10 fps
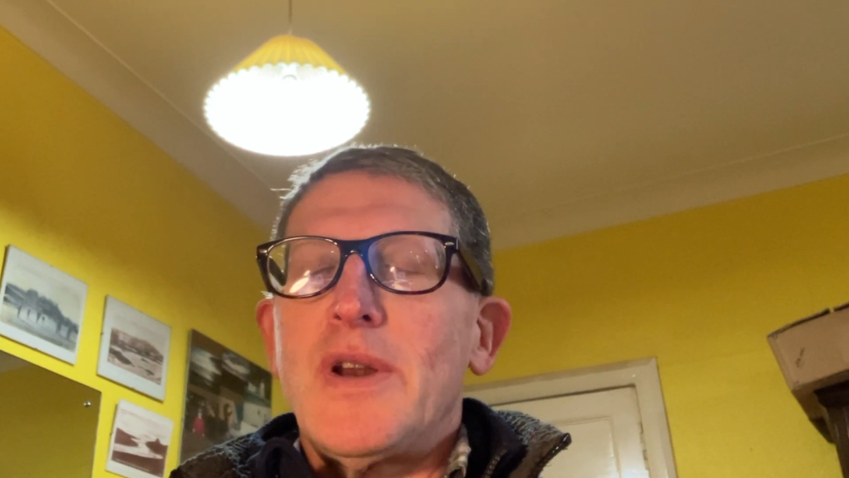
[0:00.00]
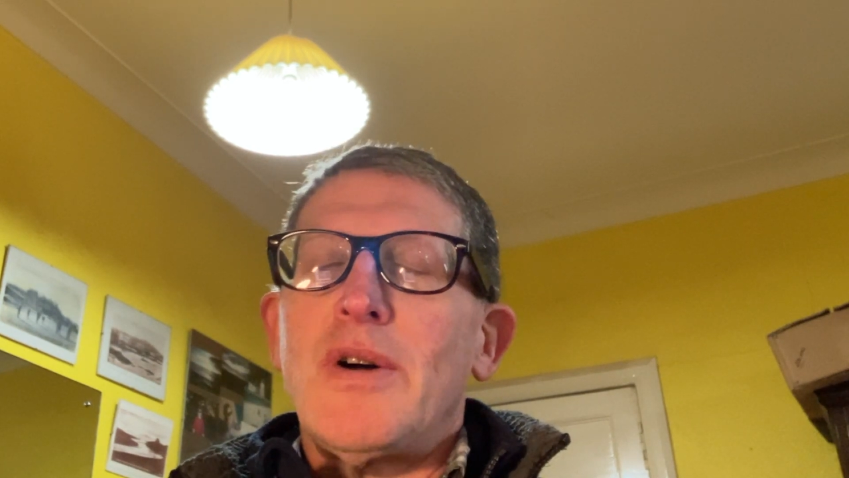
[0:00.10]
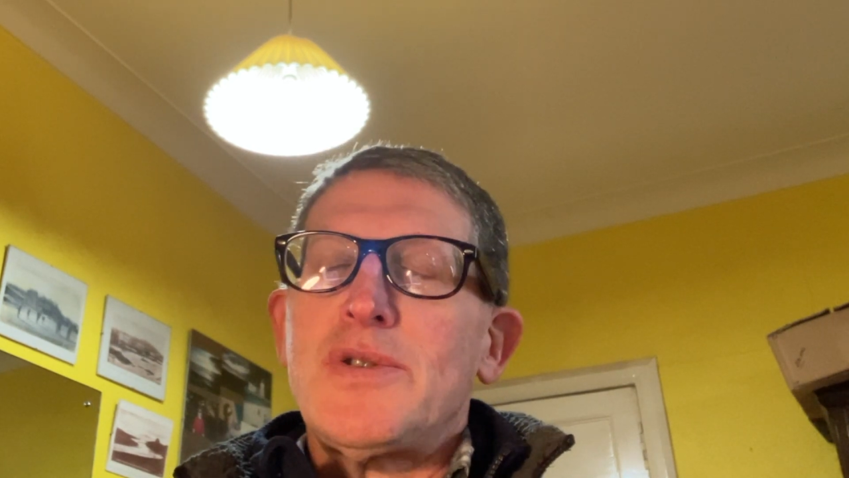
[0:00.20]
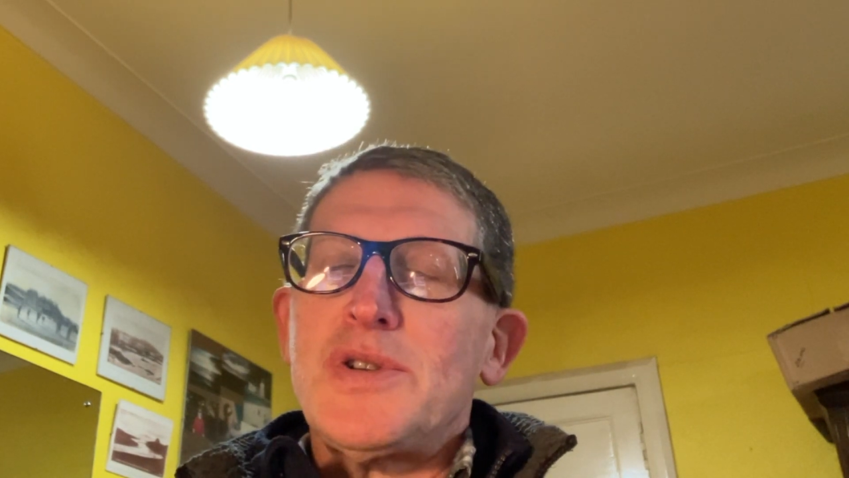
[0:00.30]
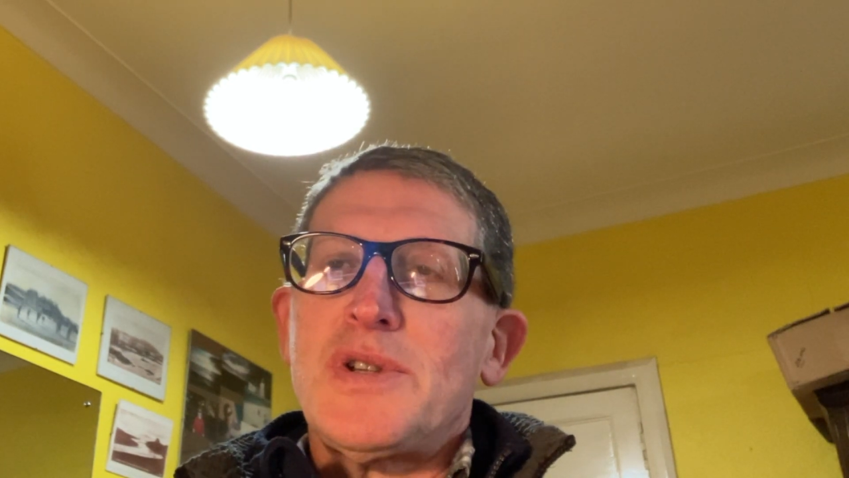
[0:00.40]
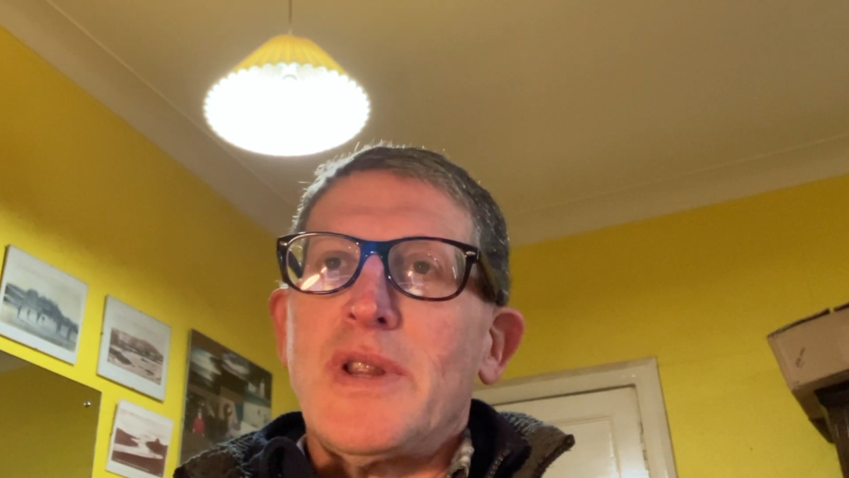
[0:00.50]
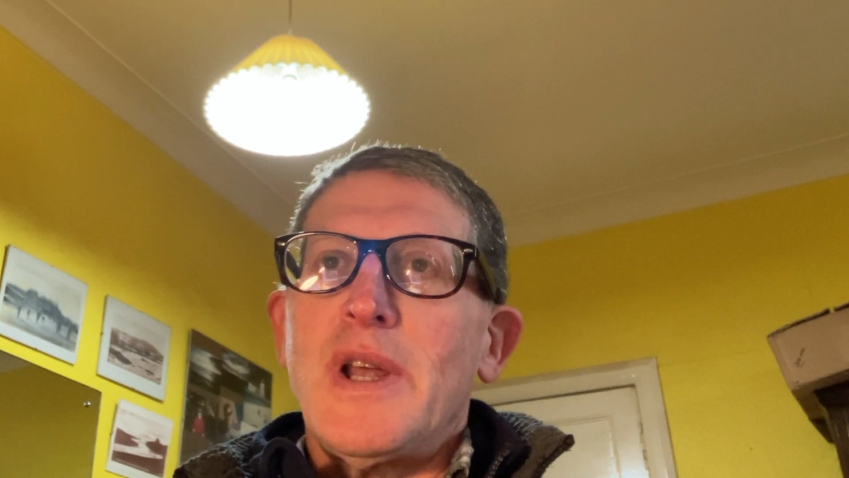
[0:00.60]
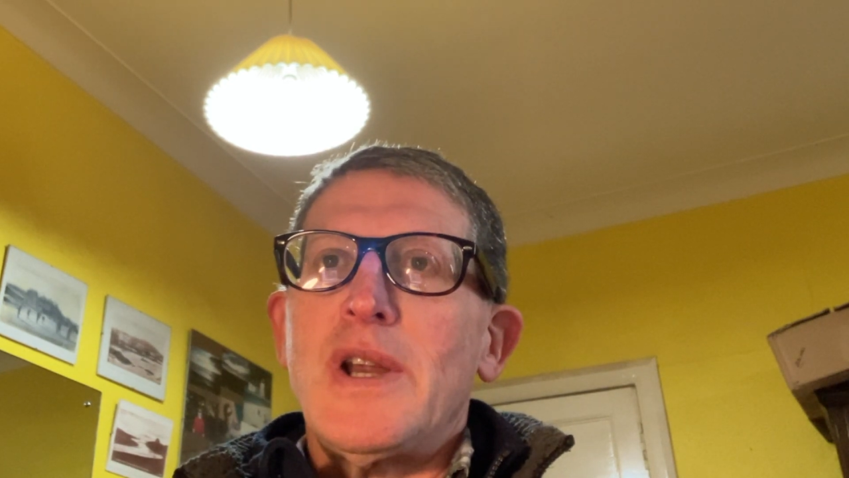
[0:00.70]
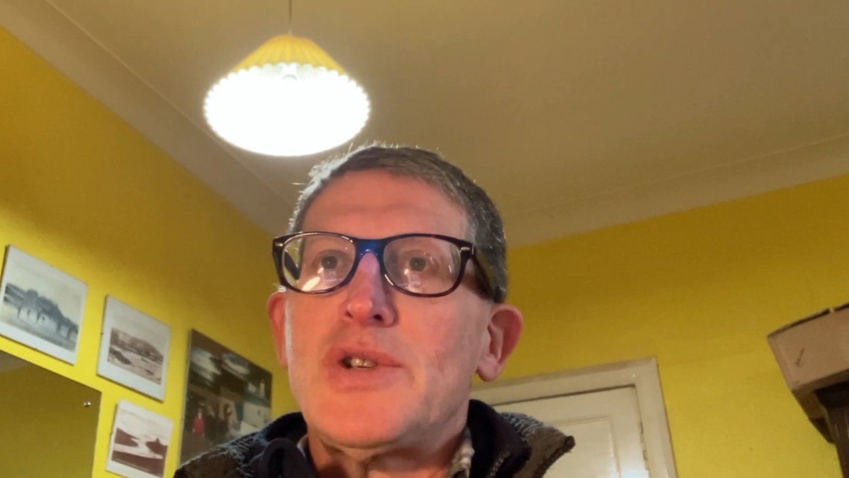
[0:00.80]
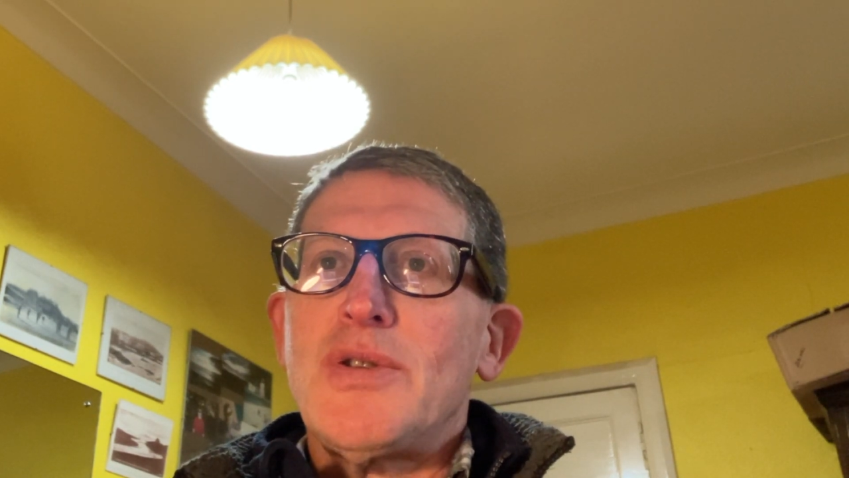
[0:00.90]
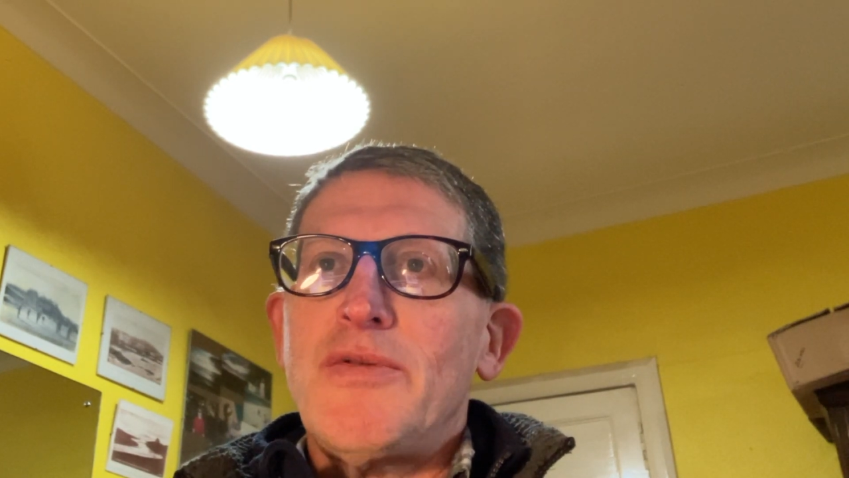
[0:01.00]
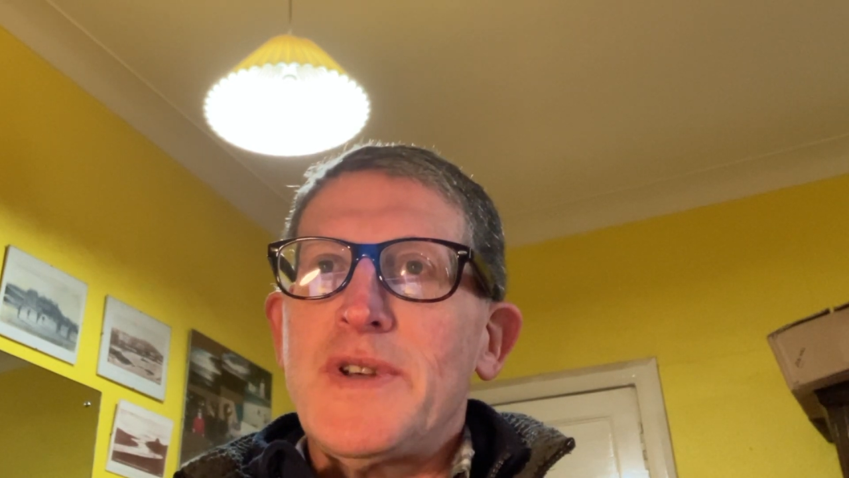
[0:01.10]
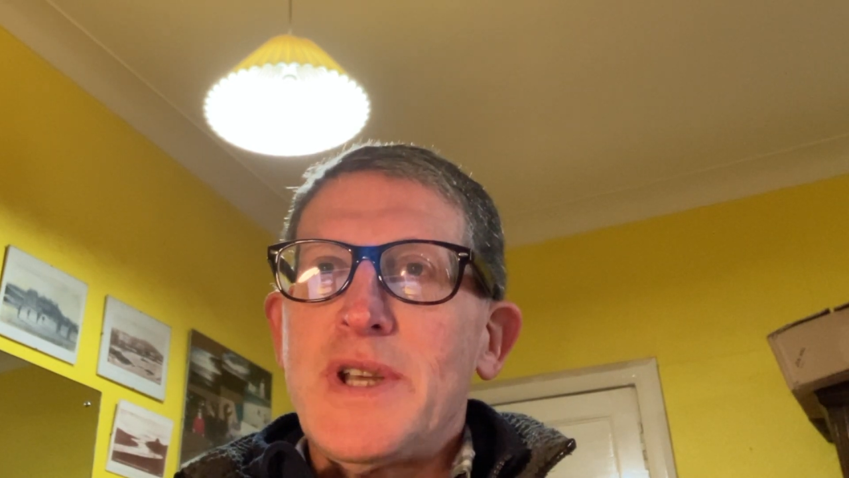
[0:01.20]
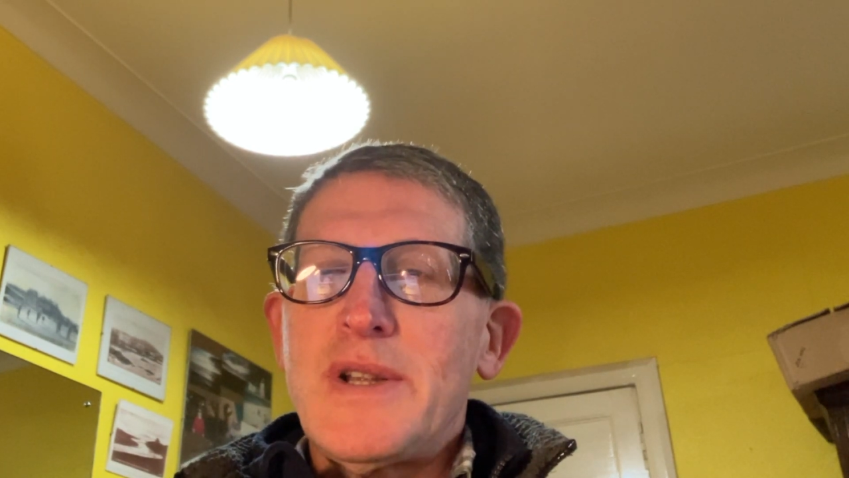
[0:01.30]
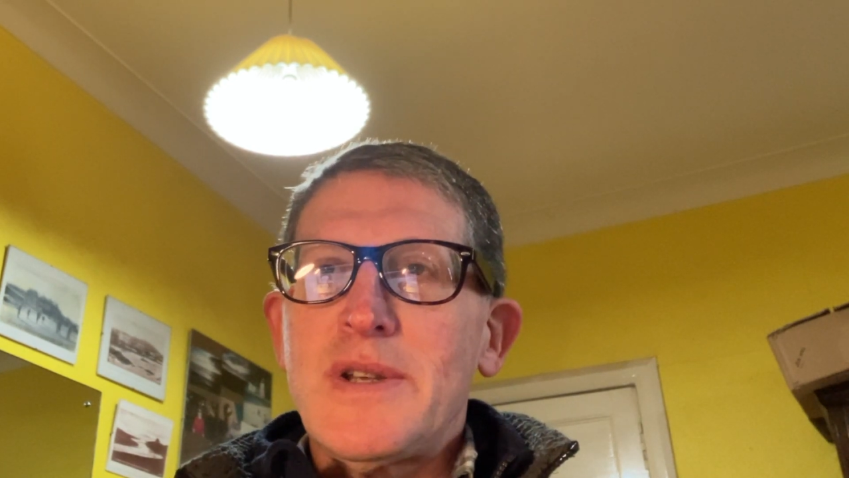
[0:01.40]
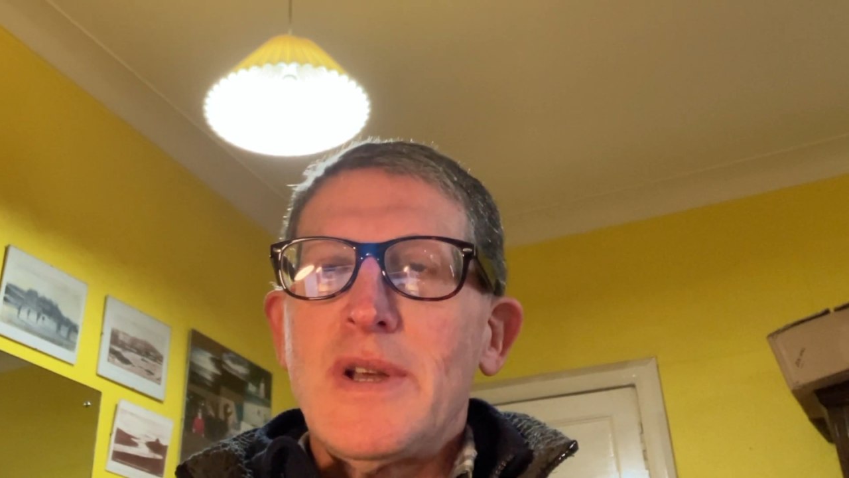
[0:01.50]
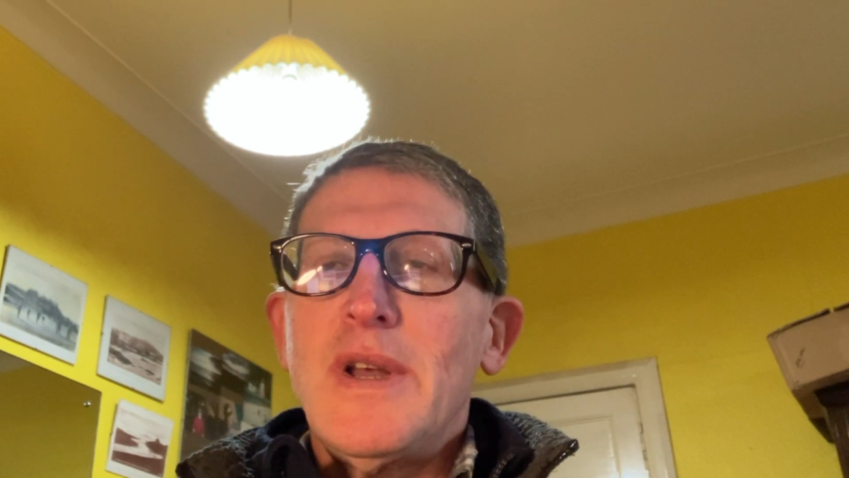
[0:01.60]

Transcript: not just at the initial visit